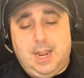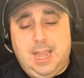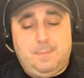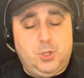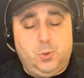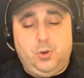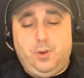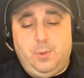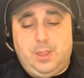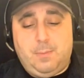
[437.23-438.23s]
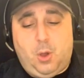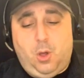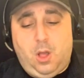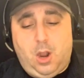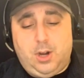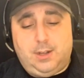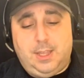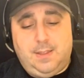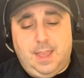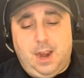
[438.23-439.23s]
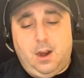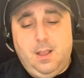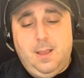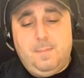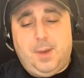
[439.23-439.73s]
And I happen to agree with him wholeheartedly there.